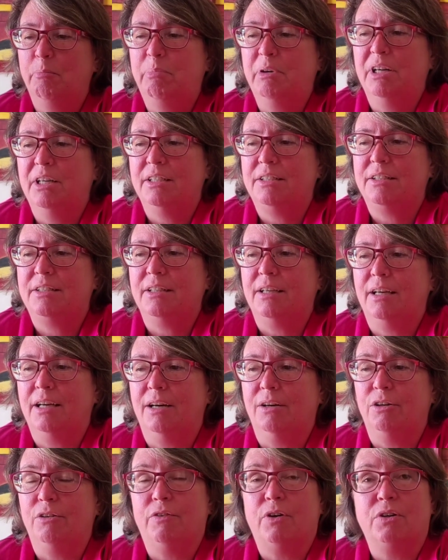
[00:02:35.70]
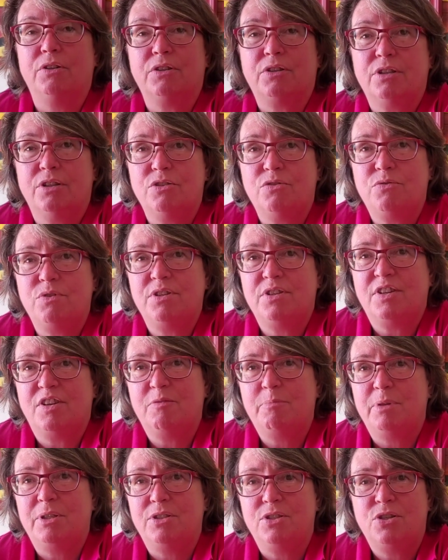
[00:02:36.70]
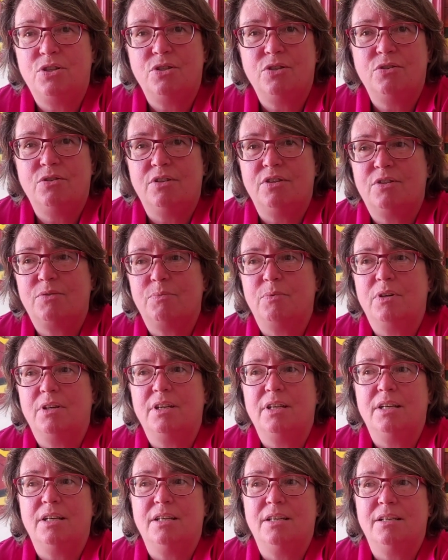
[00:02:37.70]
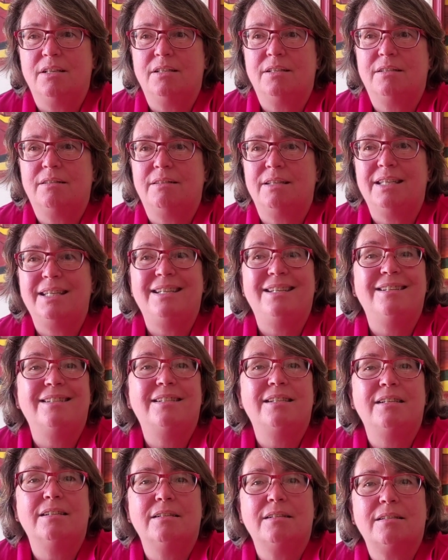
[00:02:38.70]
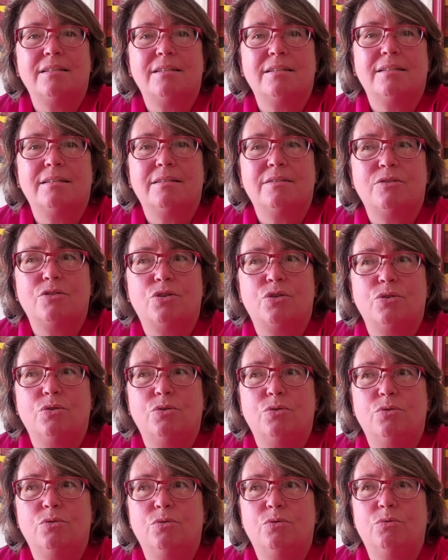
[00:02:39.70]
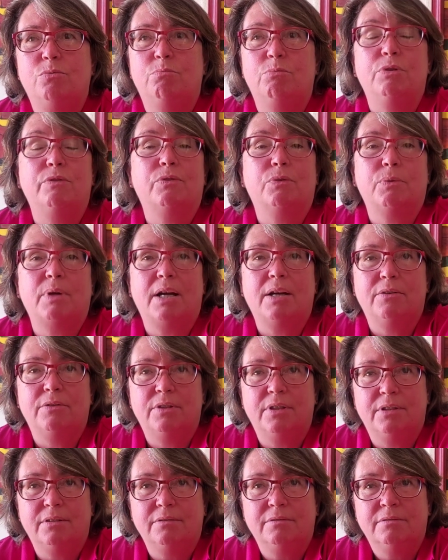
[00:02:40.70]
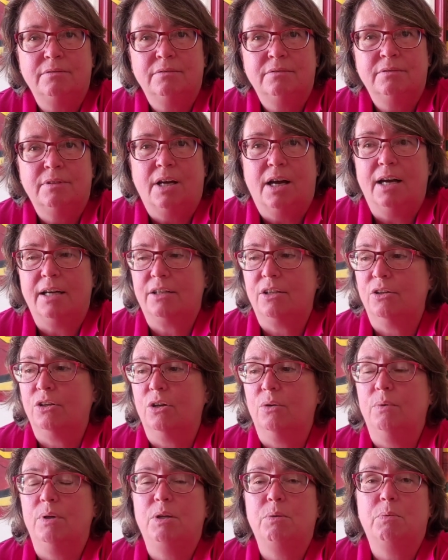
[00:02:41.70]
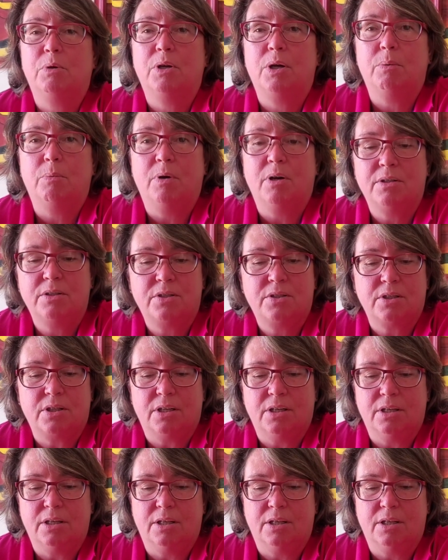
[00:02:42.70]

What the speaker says: But out of all the countries I've been to, this one is the easiest to move around in. I can go anywhere I want.